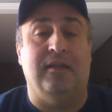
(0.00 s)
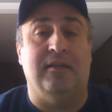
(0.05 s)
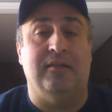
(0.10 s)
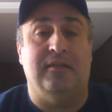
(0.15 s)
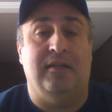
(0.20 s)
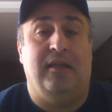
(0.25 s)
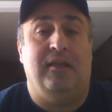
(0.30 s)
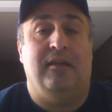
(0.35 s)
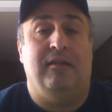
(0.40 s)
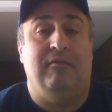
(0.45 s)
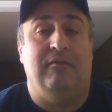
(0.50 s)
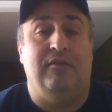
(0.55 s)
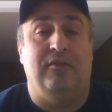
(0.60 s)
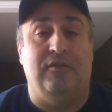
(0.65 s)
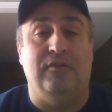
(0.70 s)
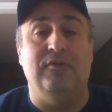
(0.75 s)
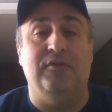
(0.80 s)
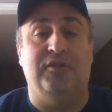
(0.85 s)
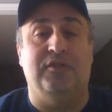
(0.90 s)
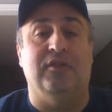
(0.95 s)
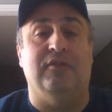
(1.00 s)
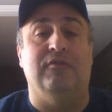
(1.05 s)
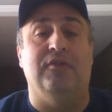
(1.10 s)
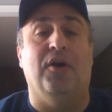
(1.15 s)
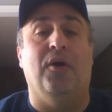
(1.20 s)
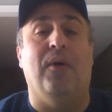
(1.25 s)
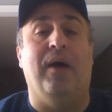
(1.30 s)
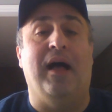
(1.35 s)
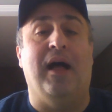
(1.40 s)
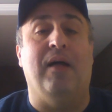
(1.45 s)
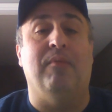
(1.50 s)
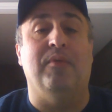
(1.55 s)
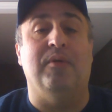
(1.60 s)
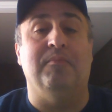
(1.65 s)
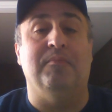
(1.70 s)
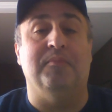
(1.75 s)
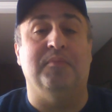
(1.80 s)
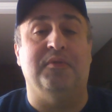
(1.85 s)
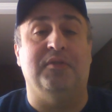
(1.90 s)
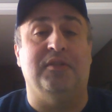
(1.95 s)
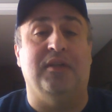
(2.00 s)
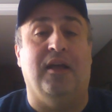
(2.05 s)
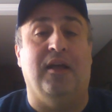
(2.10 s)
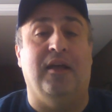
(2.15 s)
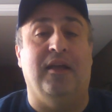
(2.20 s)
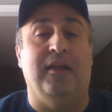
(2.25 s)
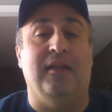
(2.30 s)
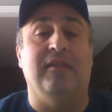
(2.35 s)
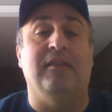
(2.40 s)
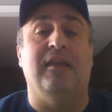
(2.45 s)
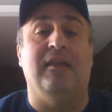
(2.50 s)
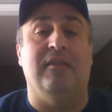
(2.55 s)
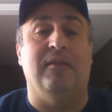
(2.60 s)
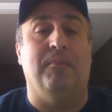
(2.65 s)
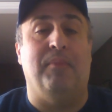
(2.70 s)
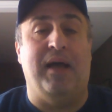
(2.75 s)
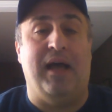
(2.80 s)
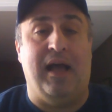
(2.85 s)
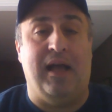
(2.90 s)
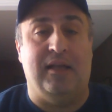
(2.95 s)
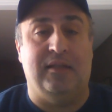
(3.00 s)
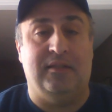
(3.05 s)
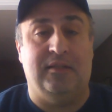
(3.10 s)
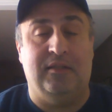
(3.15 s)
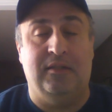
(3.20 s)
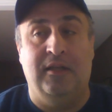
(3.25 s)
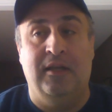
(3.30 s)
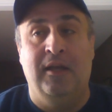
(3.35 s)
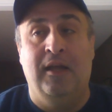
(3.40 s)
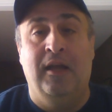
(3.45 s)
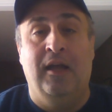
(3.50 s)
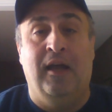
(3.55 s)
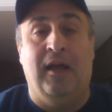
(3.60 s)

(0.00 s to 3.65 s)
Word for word: as I used to know albums uh, in, in the past.